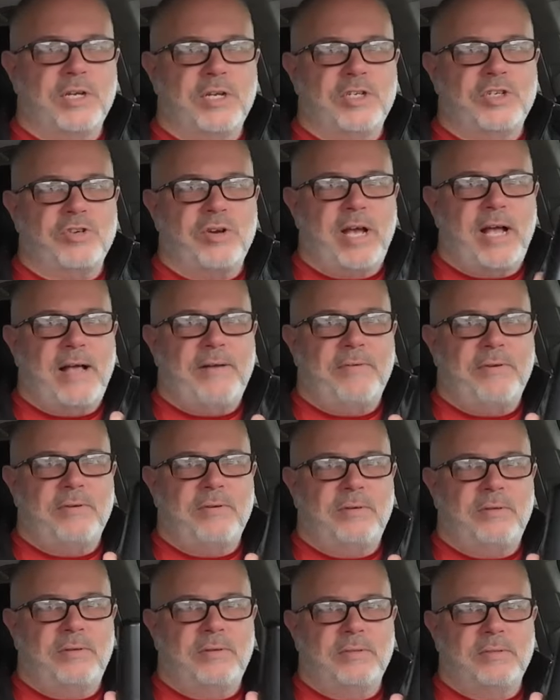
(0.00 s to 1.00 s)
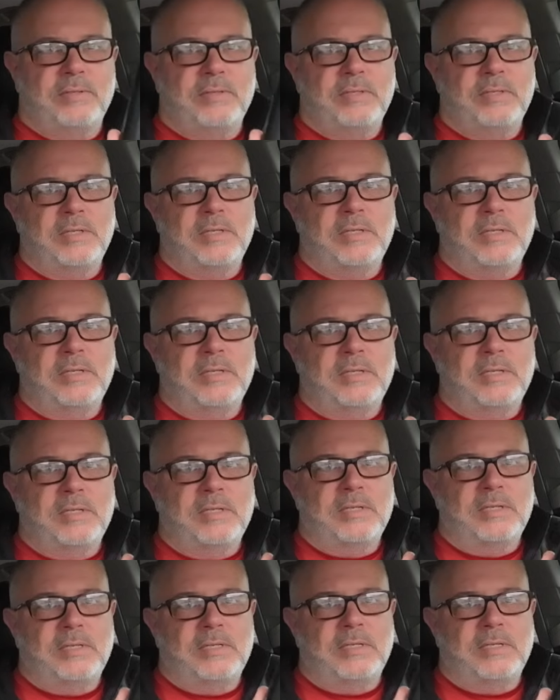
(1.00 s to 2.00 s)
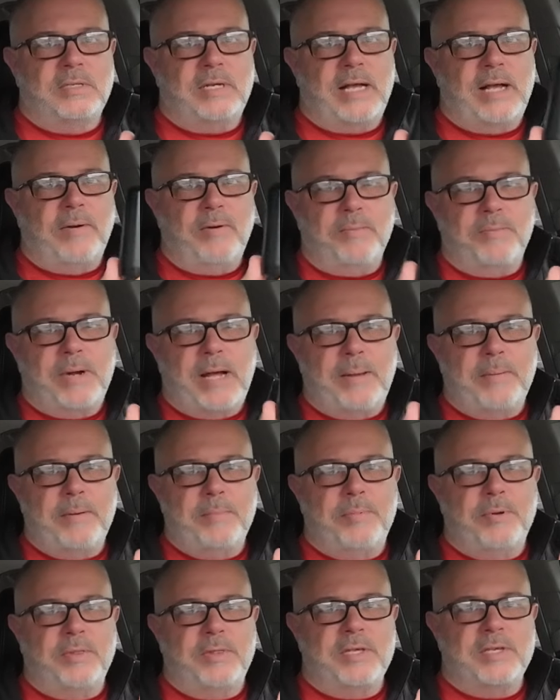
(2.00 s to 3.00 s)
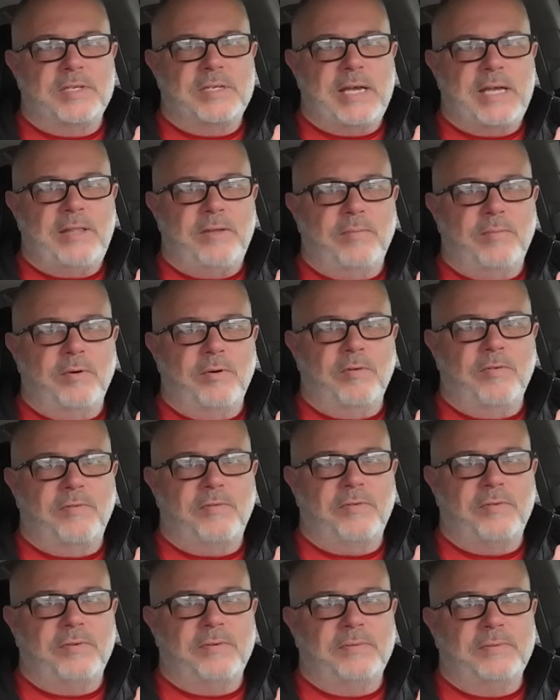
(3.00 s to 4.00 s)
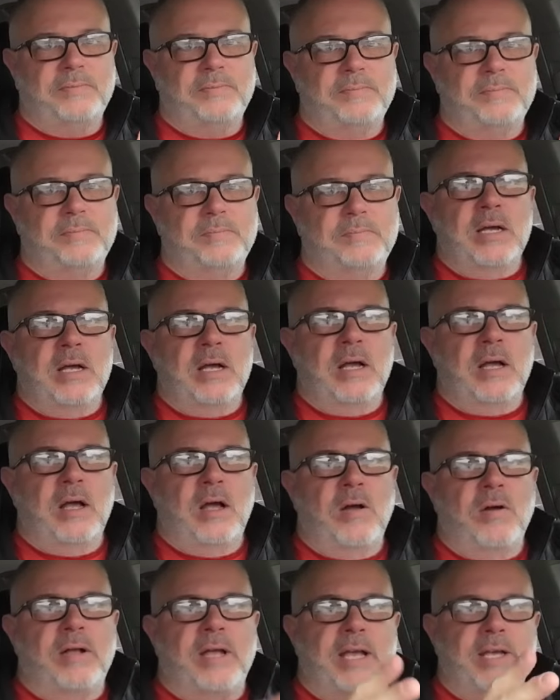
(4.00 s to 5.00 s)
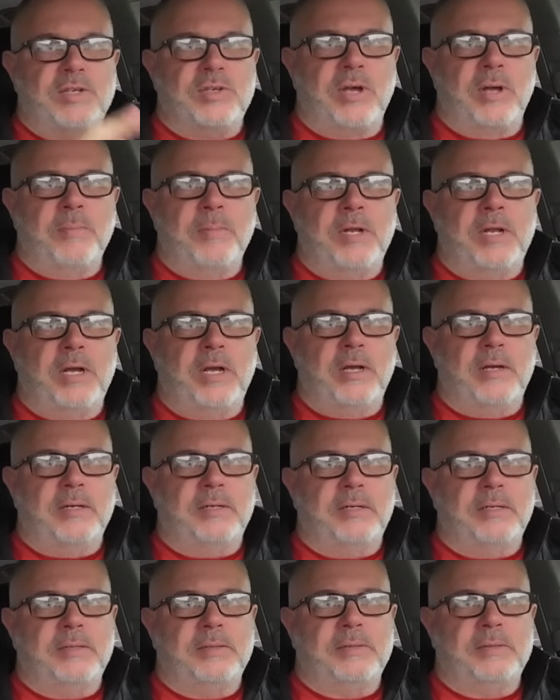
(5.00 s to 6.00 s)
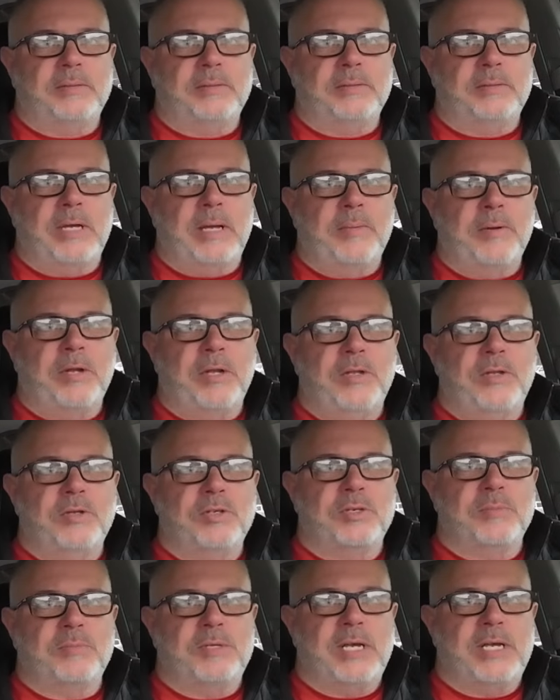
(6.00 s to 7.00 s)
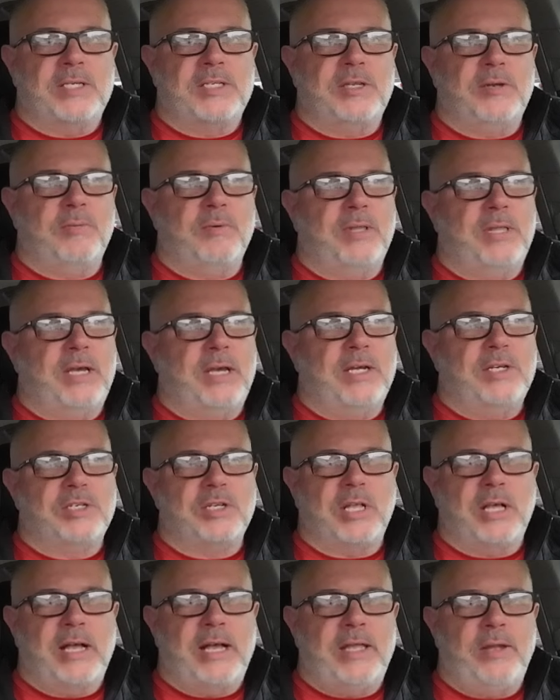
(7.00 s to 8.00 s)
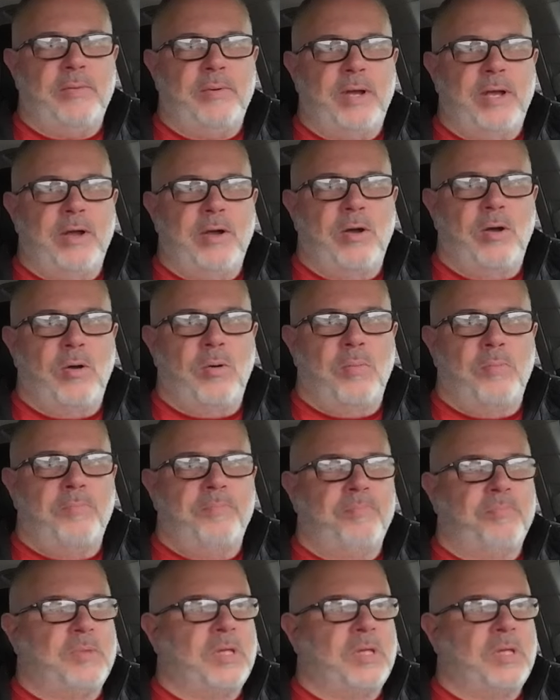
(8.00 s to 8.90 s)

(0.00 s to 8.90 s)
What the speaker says: travel, I would probably put this on the roof. Okay, so I'm gonna do some testing with Angela on the way home,